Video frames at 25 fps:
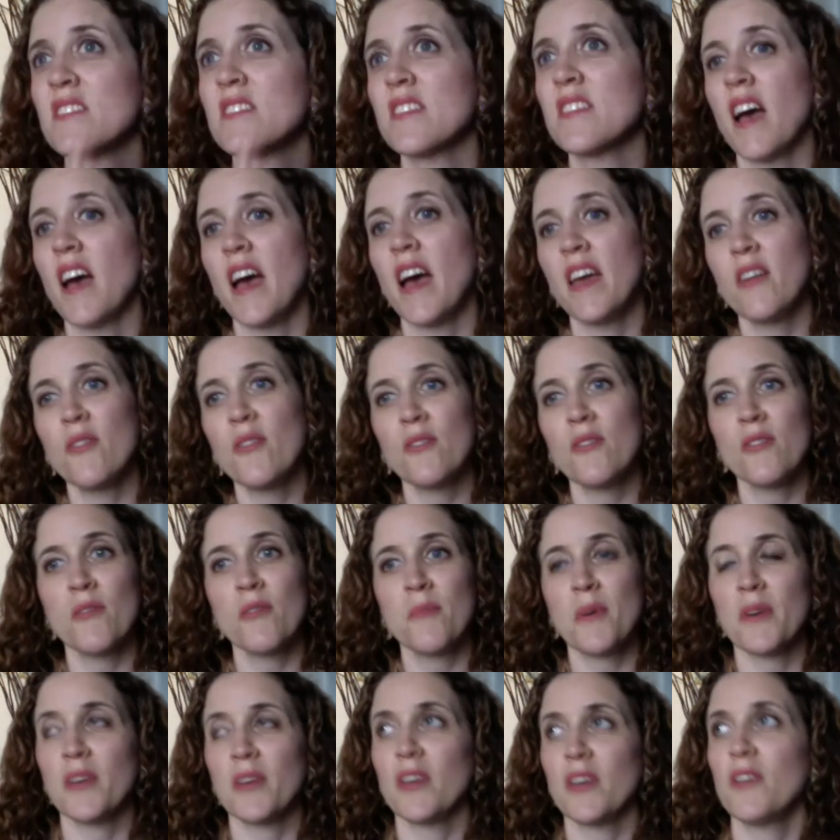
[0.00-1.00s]
I don't know
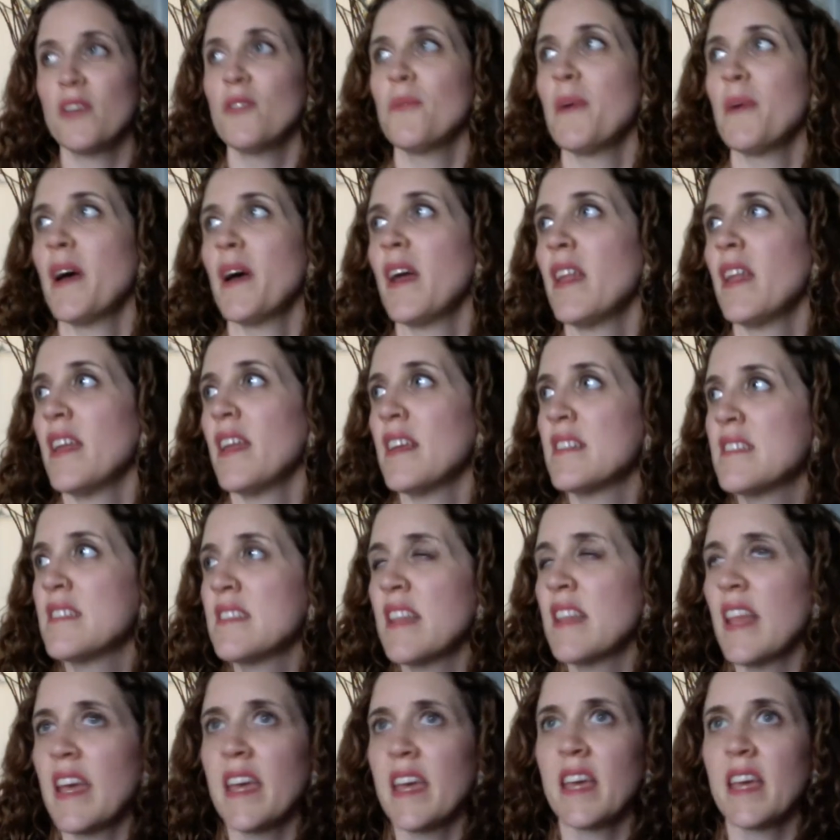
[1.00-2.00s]
about you, but it's
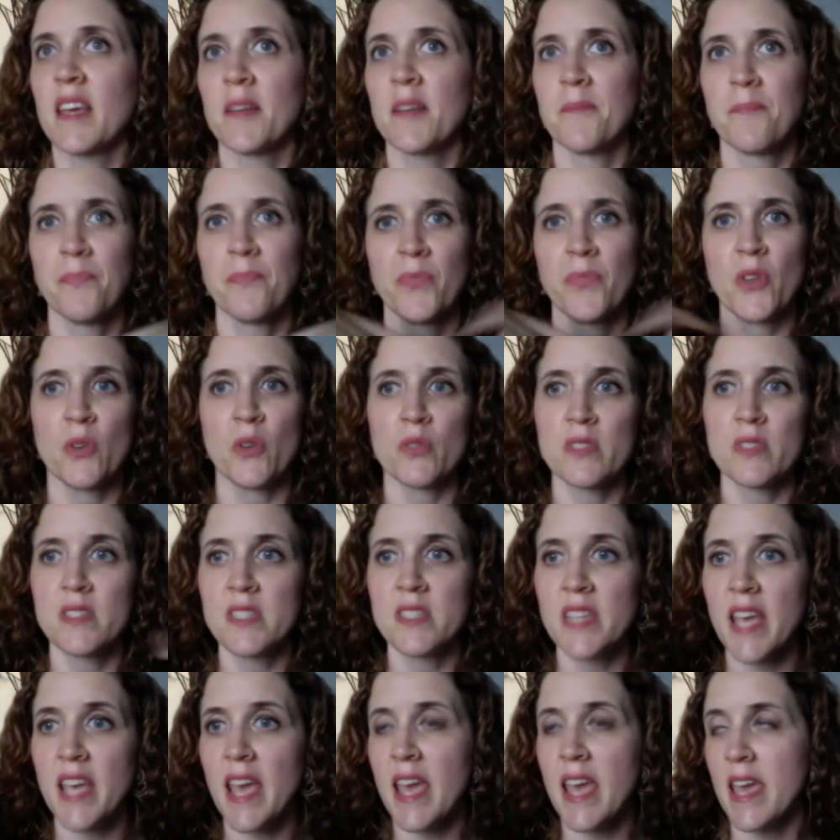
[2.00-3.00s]
like those
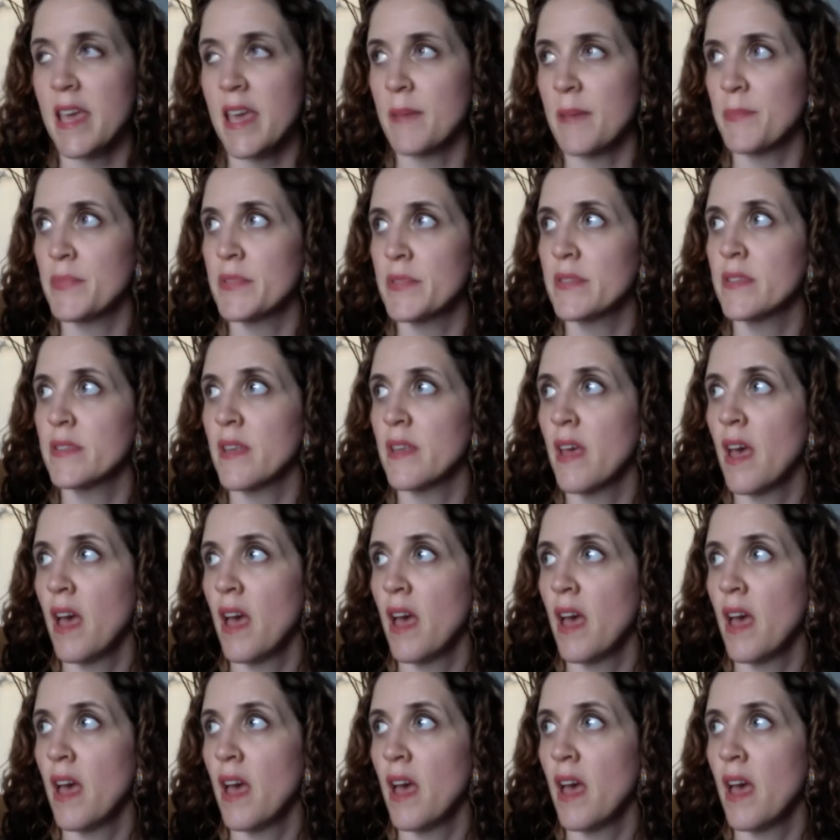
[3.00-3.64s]
tapes.